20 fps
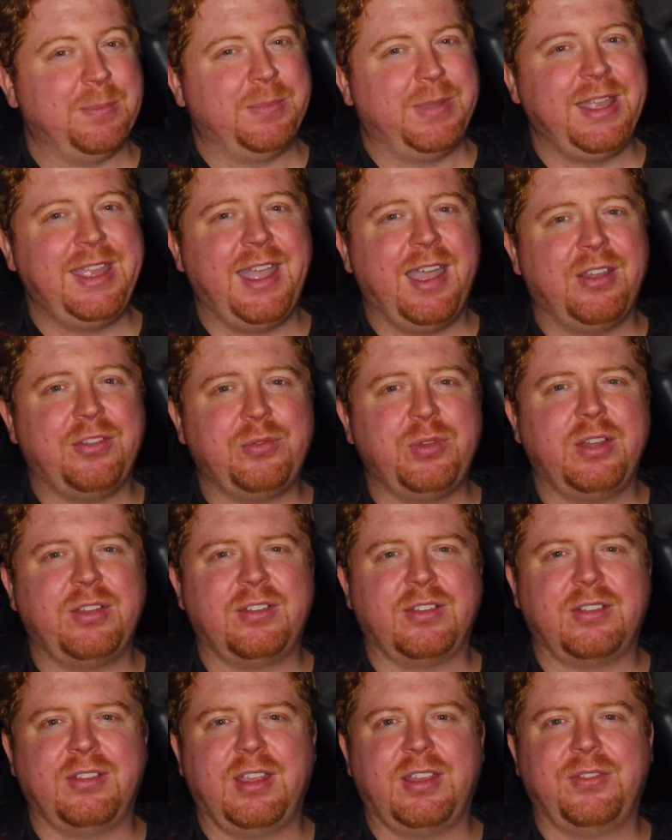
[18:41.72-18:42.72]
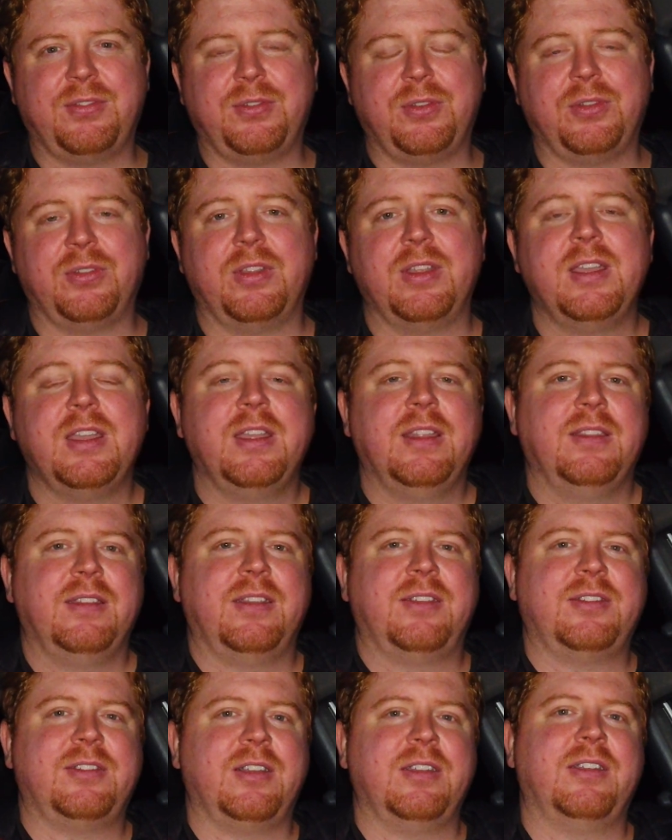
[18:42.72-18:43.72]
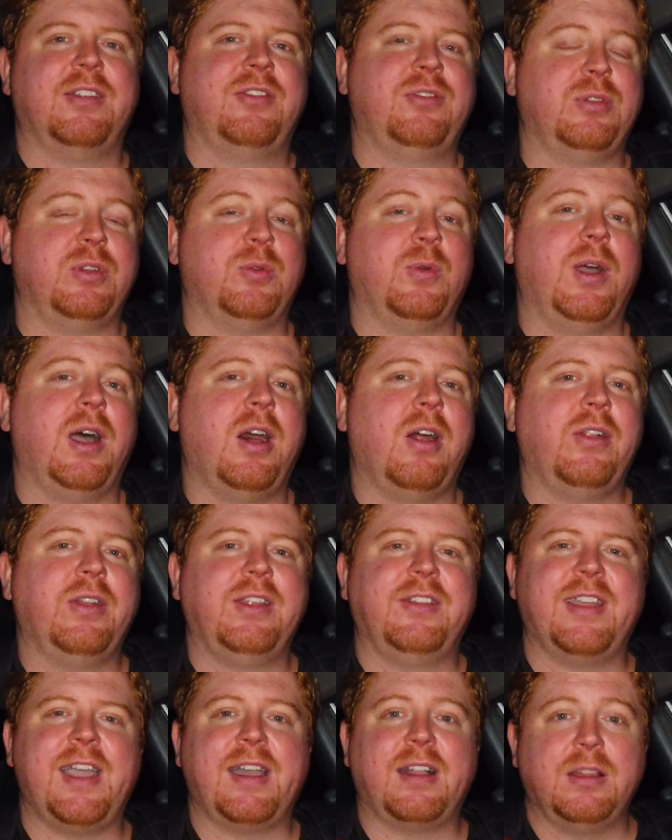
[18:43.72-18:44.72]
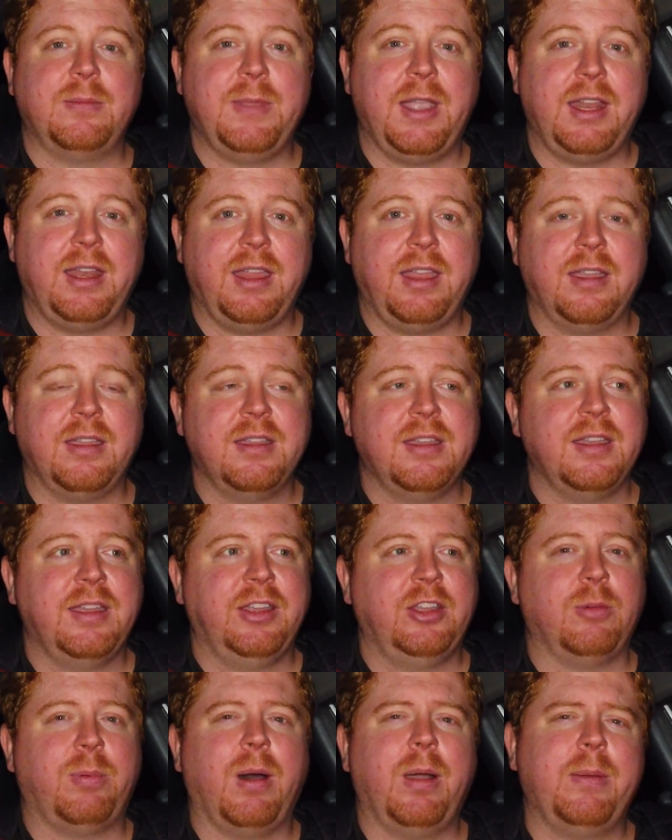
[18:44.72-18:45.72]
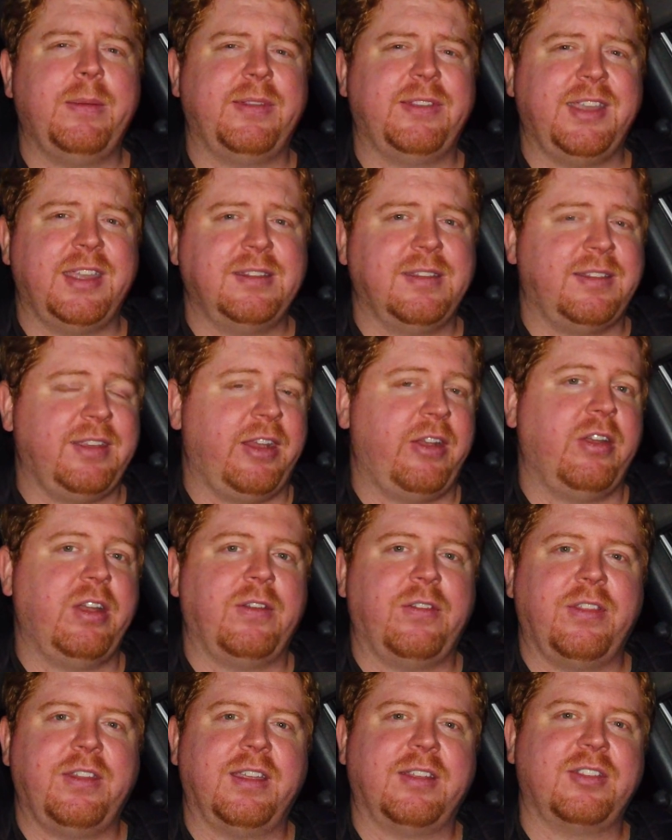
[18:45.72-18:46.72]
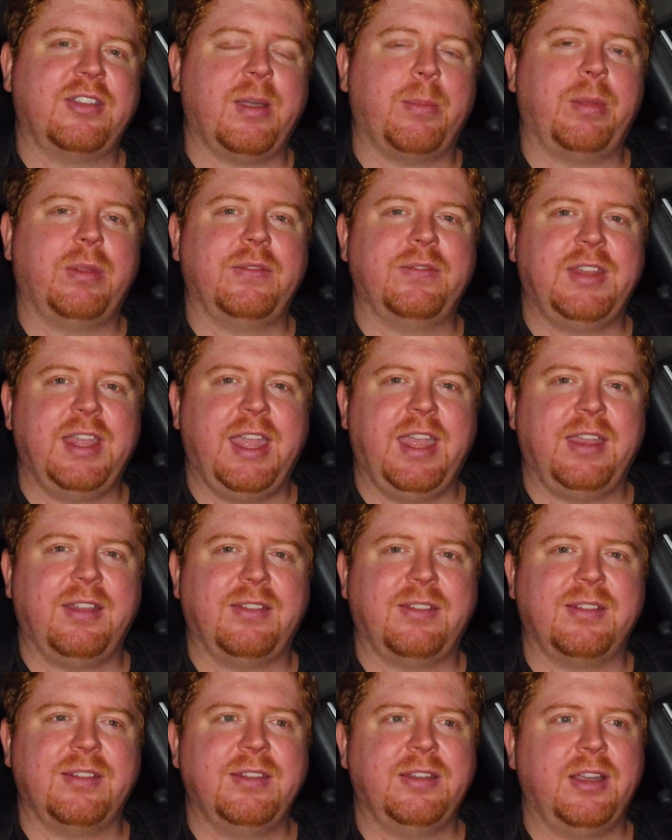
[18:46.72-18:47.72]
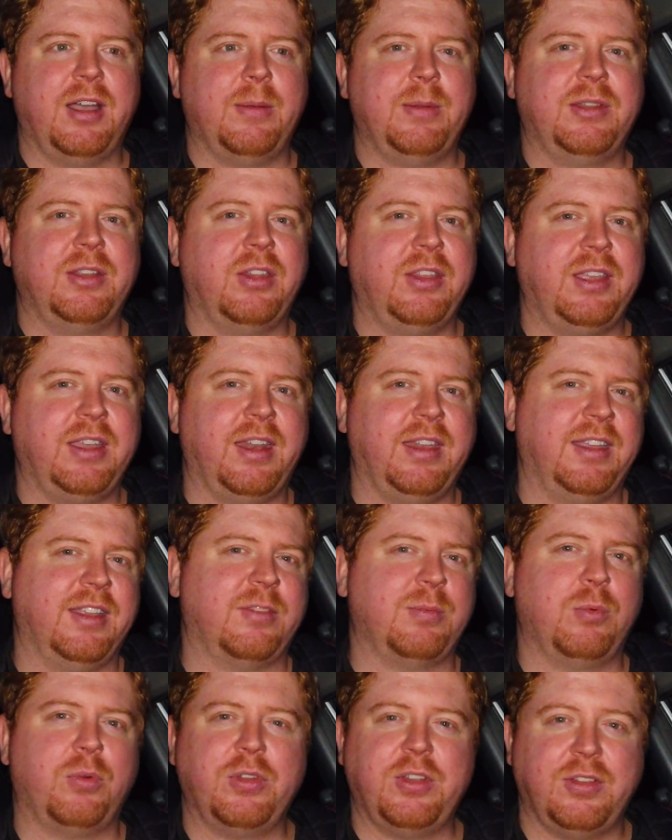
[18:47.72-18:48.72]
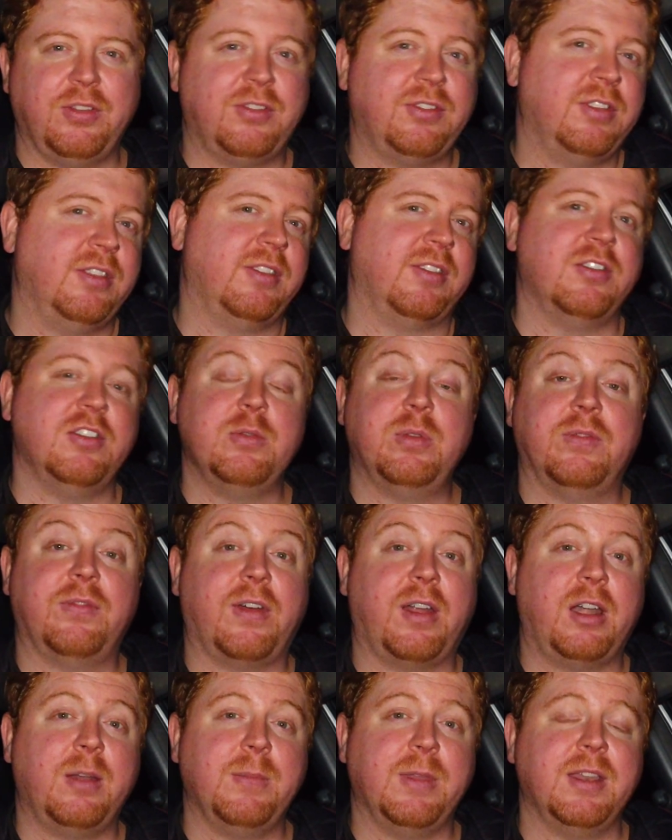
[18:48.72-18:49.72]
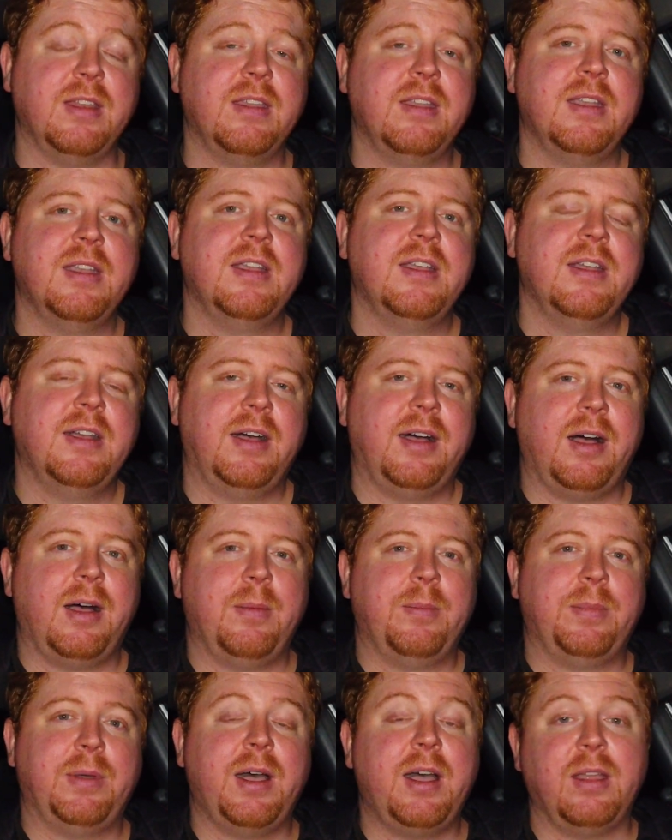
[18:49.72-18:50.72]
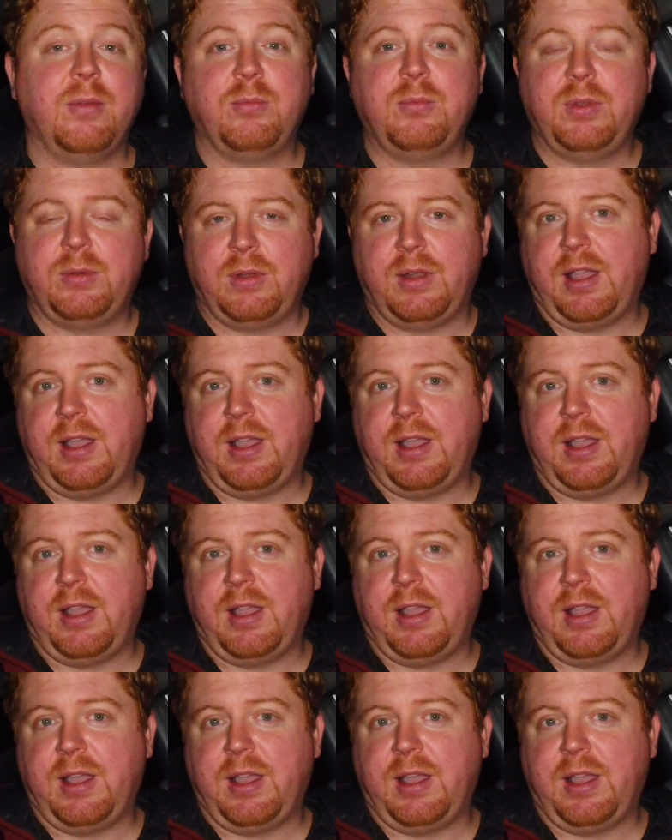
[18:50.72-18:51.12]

But yeah, really successful. The skunk is doing well. He's acclimating. He'll probably stay in this area for the next couple of days until he kind of gets more used to this new environment. But